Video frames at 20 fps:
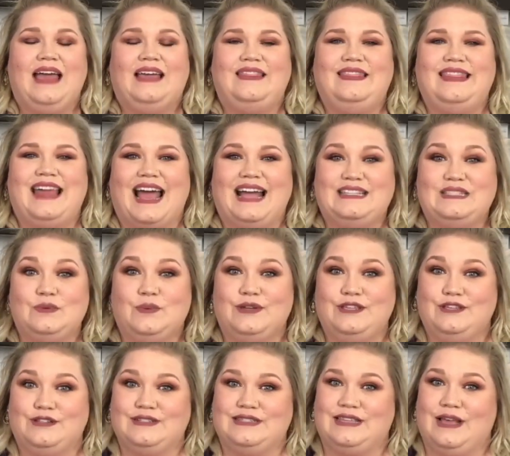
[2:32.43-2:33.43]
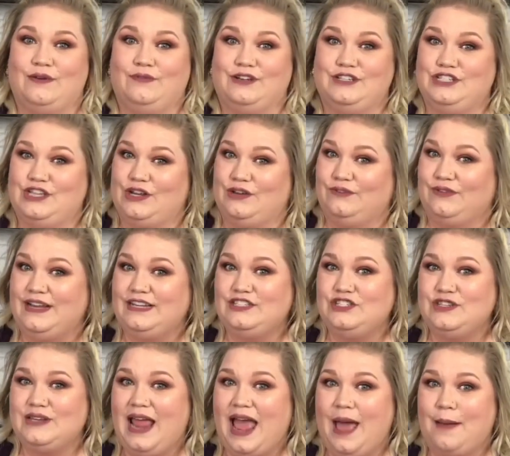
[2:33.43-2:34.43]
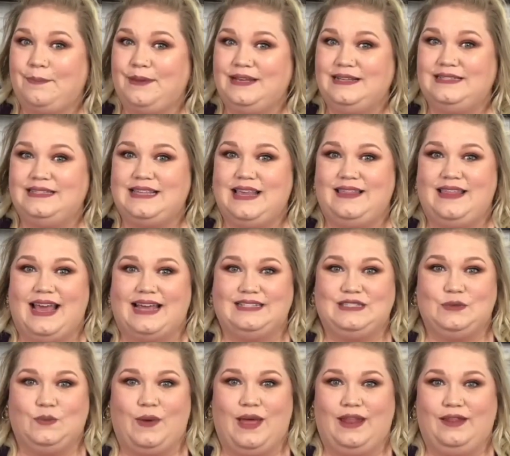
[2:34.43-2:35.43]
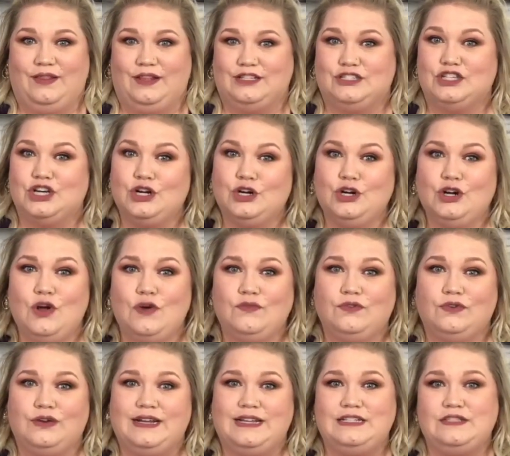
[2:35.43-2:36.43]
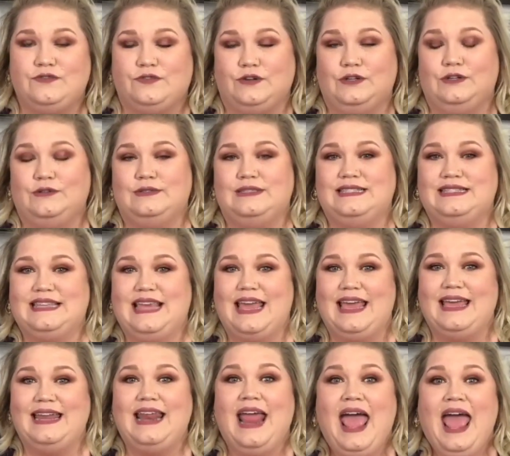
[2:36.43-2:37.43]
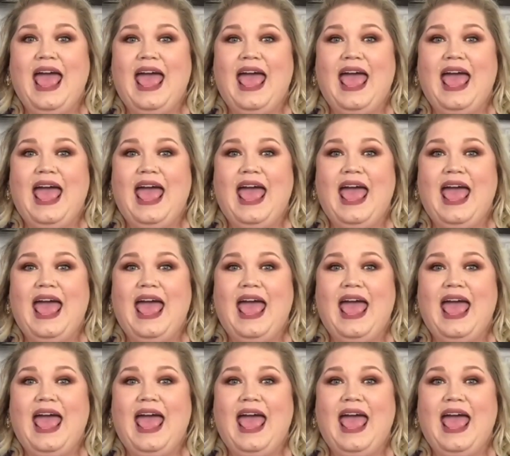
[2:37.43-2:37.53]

That's when your cell regeneration happens. That's when the turnover is for new skin.